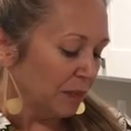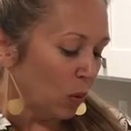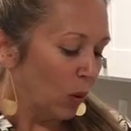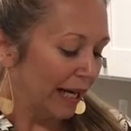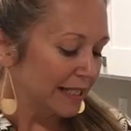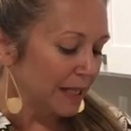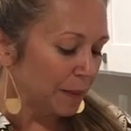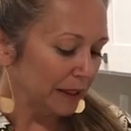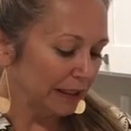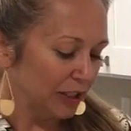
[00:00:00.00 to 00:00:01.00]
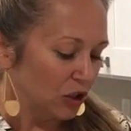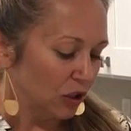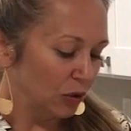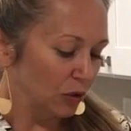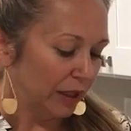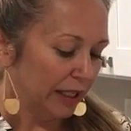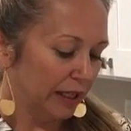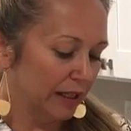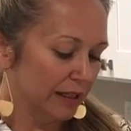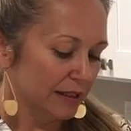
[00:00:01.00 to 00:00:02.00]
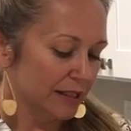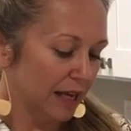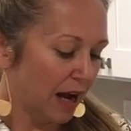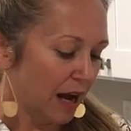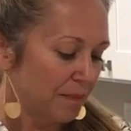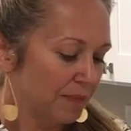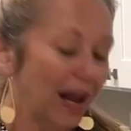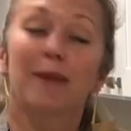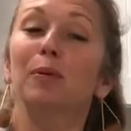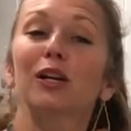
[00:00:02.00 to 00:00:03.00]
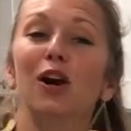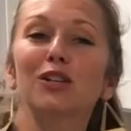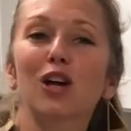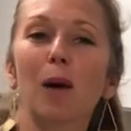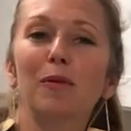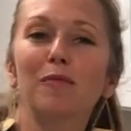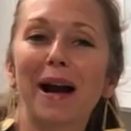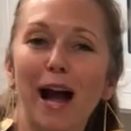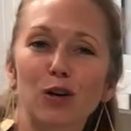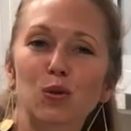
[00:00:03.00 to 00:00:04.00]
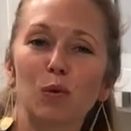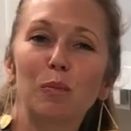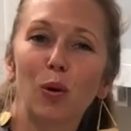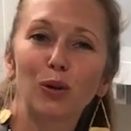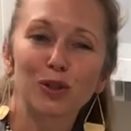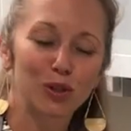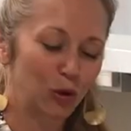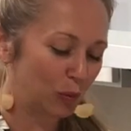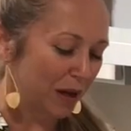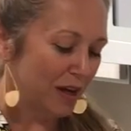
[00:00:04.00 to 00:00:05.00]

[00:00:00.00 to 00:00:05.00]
What I typically do is I put it on top of my actual bowl of soup.